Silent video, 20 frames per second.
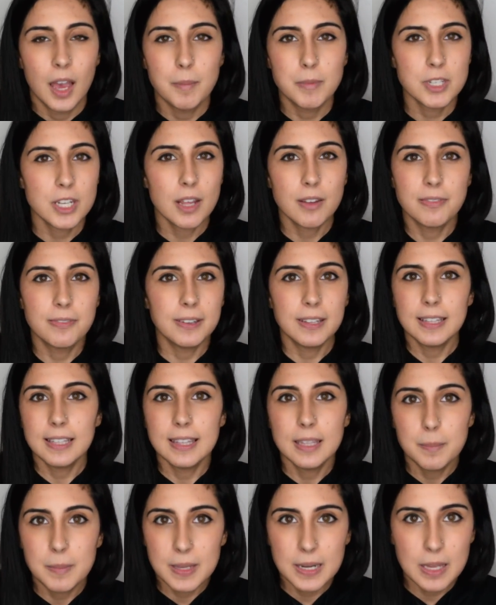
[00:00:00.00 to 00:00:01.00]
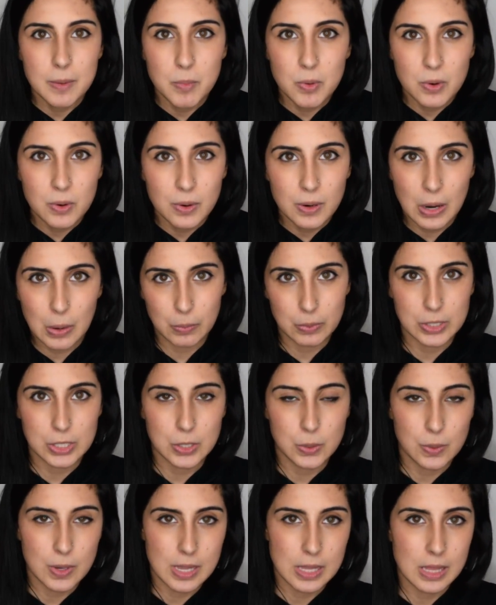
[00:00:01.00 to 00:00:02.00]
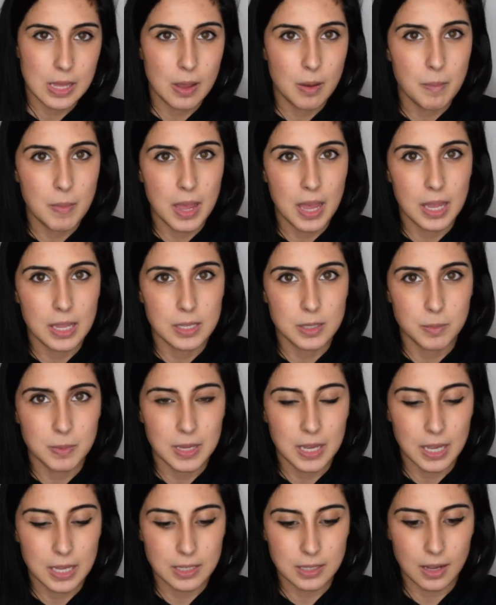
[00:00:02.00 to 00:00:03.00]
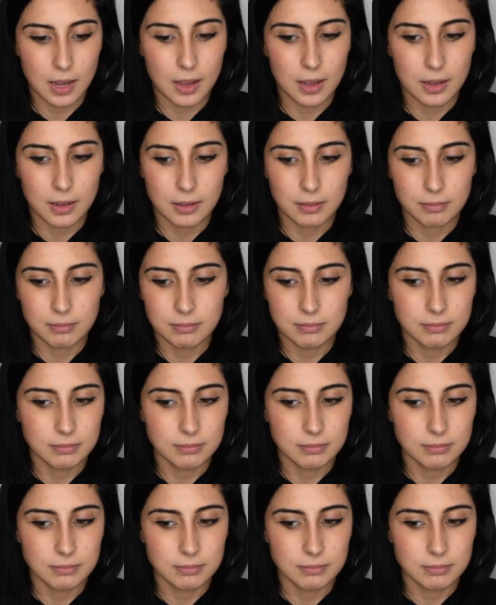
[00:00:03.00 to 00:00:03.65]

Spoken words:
just not feeling them anymore. I was doing them because I